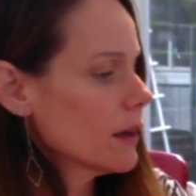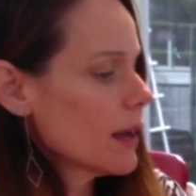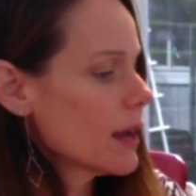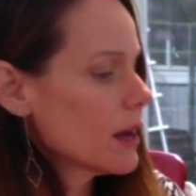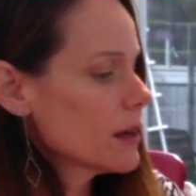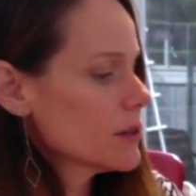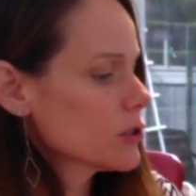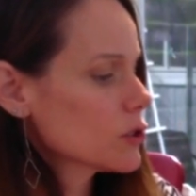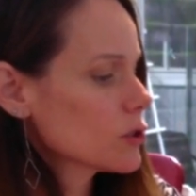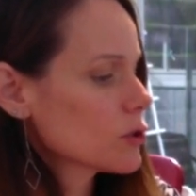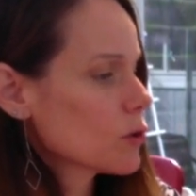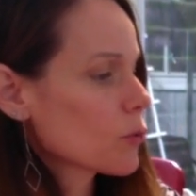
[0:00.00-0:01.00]
a
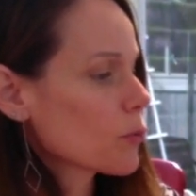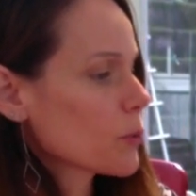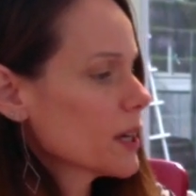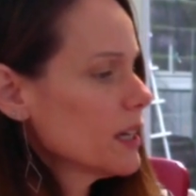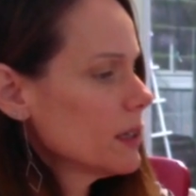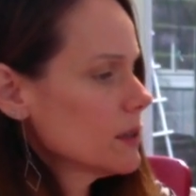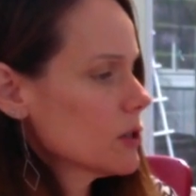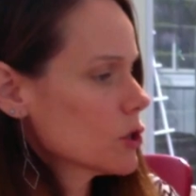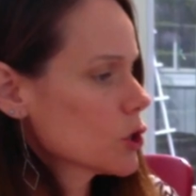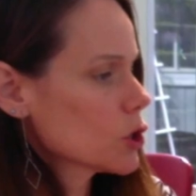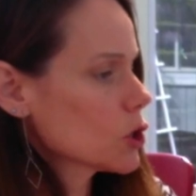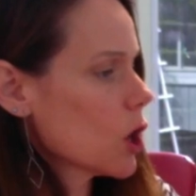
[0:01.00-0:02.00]

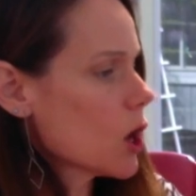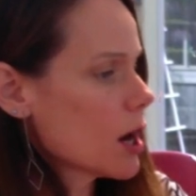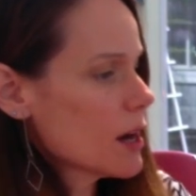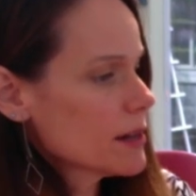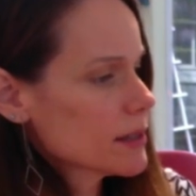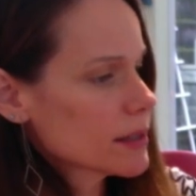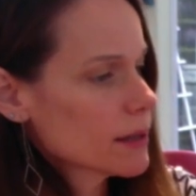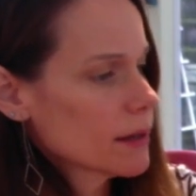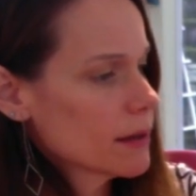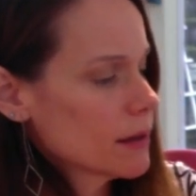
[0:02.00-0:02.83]
screenshot